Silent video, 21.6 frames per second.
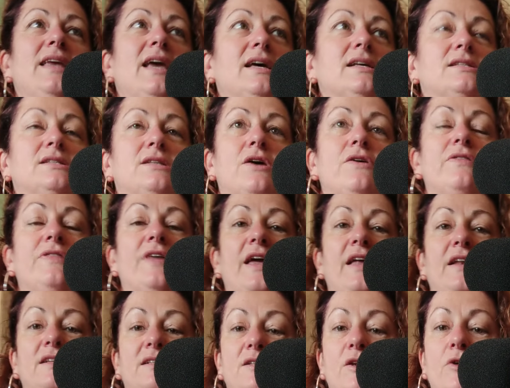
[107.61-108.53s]
Yeah, so
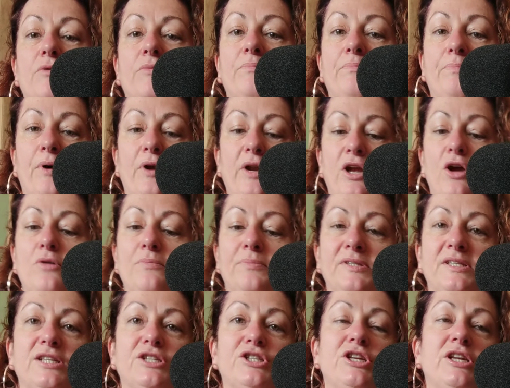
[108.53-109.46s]
then, so body
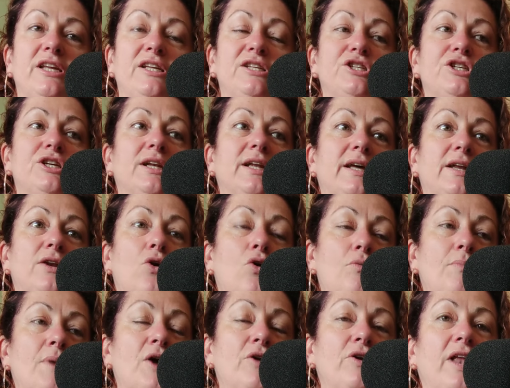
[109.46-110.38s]
composition, insulin,
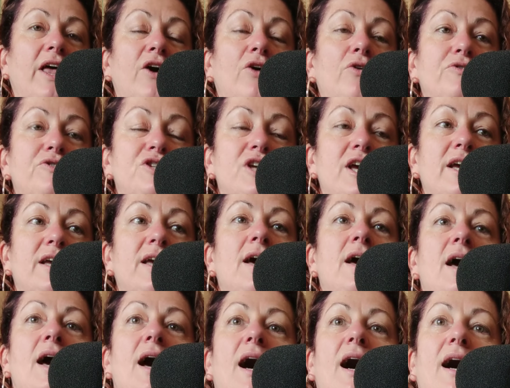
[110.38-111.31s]
hormonal health check,
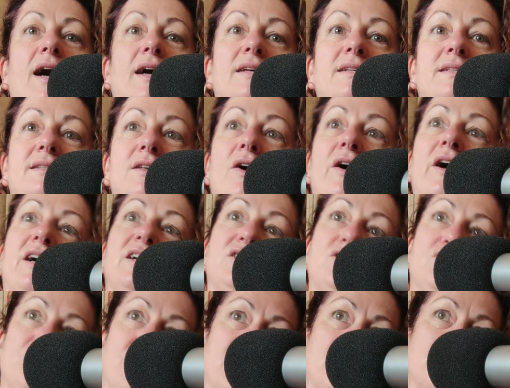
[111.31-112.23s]
uh, so a
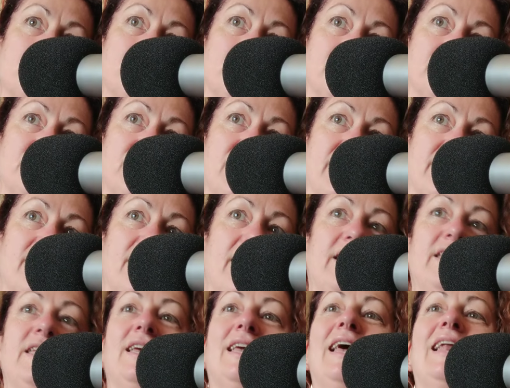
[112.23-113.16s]
structural check.
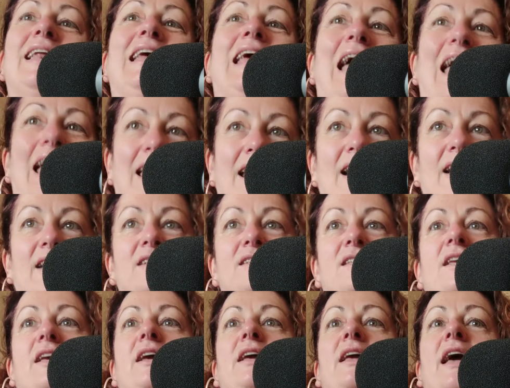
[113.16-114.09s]
Are you getting
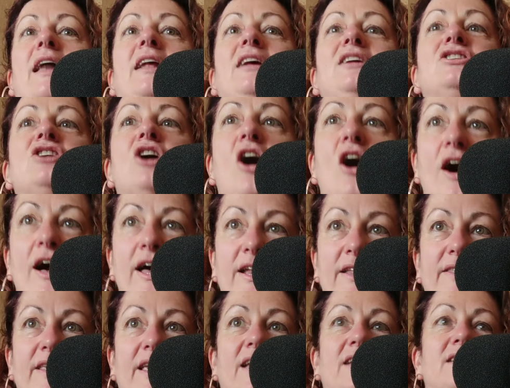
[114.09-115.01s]
headaches? Are you getting tired
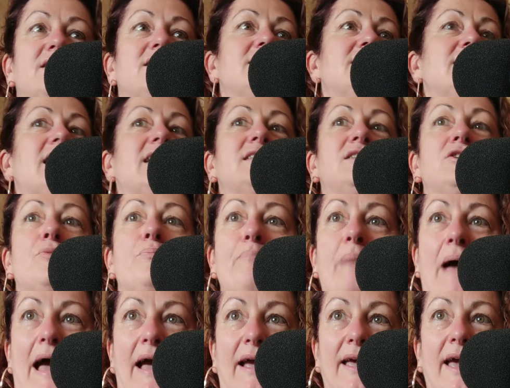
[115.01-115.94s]
at the end of the day? Is your
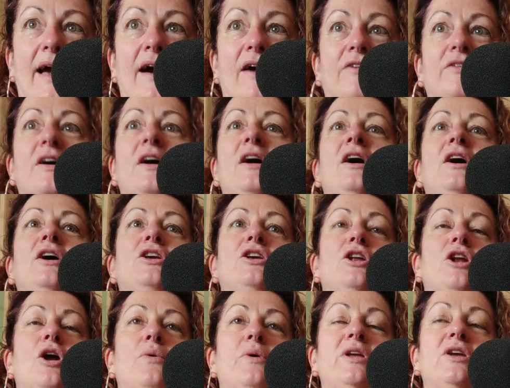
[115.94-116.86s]
back out?
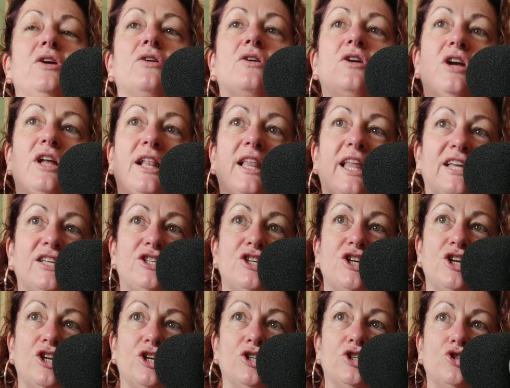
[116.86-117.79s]
You know, are you
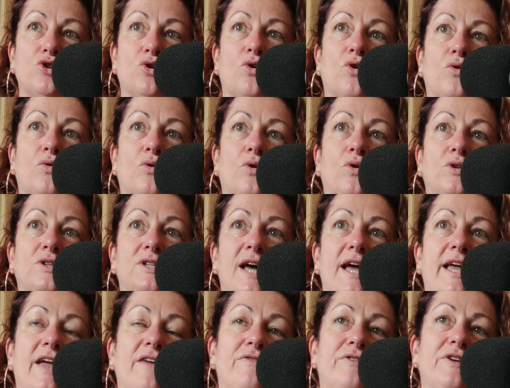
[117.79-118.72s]
clenching your what, jaw all
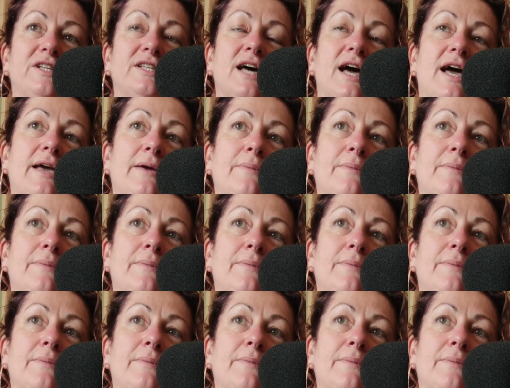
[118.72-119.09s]
day every day?